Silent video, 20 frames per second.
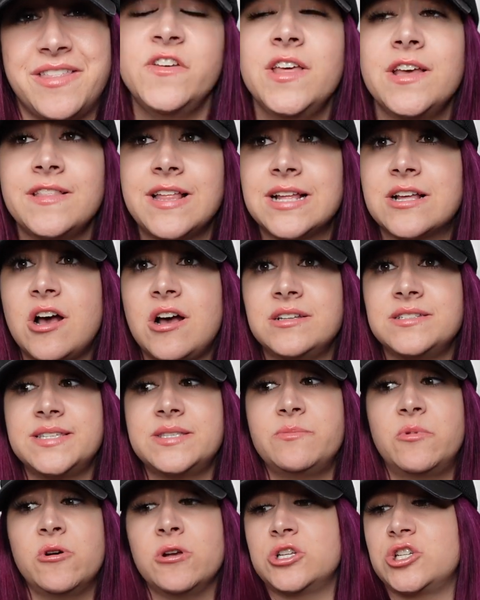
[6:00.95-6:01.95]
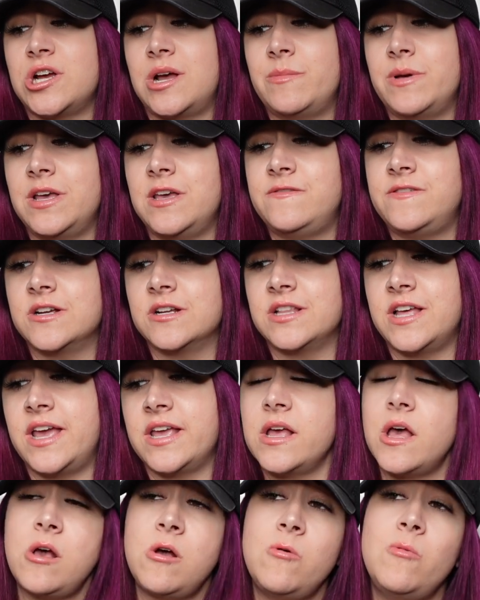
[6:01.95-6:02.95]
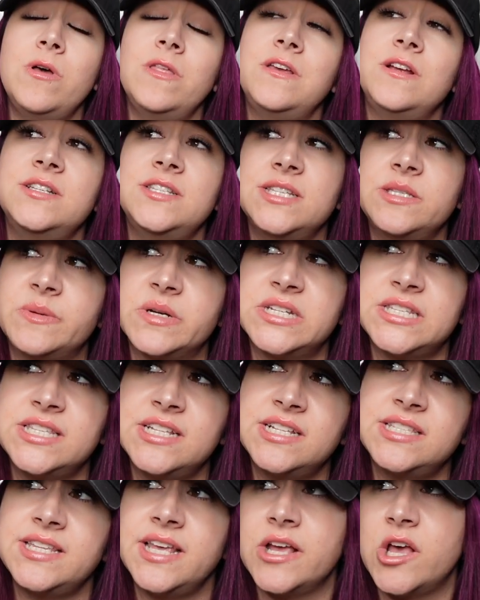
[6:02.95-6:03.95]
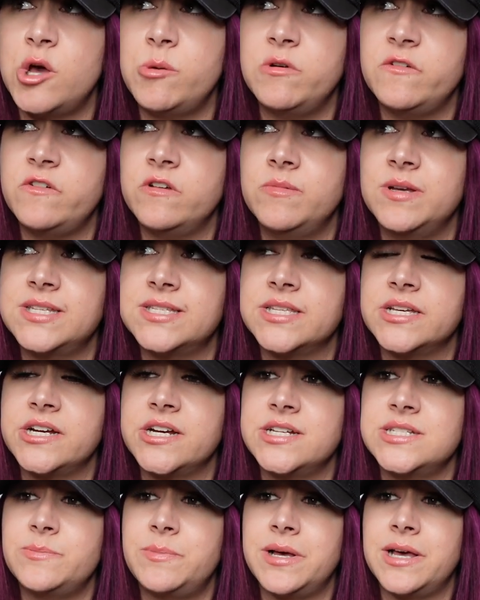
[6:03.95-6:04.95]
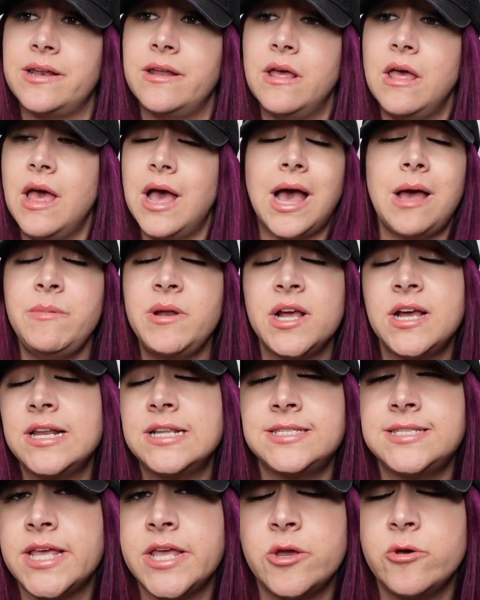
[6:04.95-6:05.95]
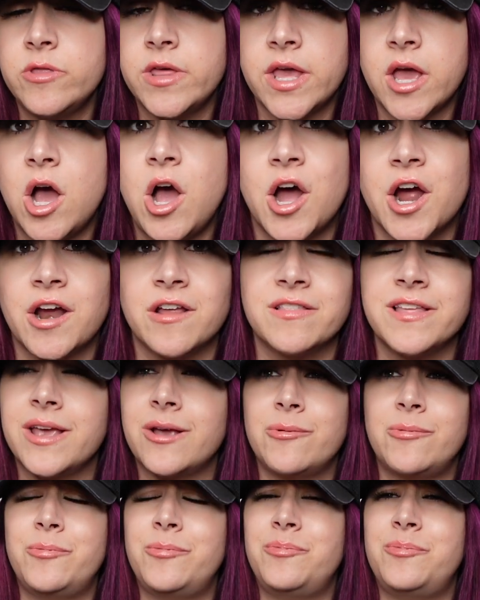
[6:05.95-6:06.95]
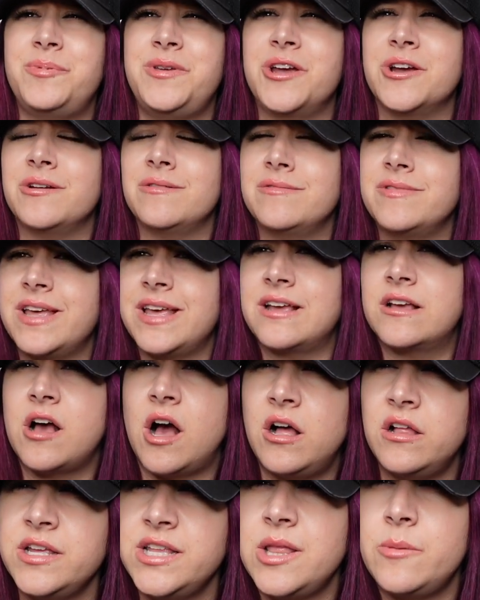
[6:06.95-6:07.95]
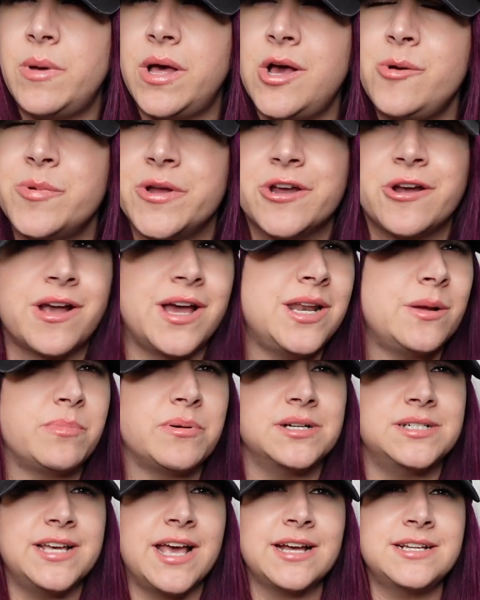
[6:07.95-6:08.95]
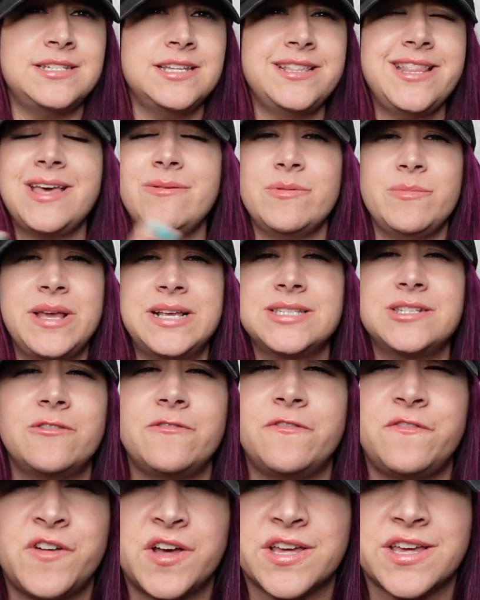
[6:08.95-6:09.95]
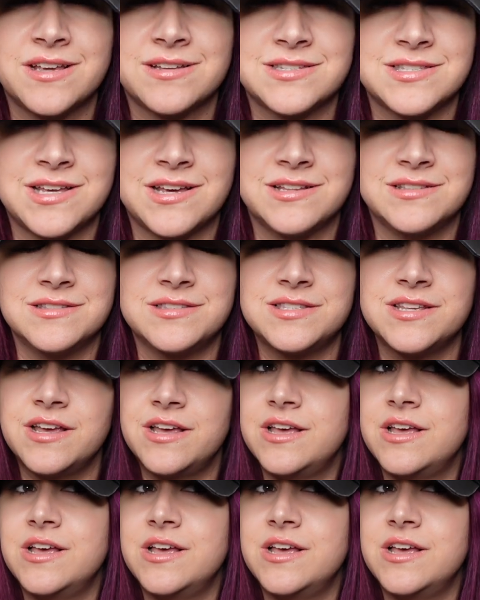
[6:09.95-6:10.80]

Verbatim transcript: I feel like that causes more drama if you're like, oh, well, there's this person that's saying homophobic slurs, but I'm not gonna say who they are. Like, you're like calling them out, but you're kind of protecting them. It makes no fucking sense.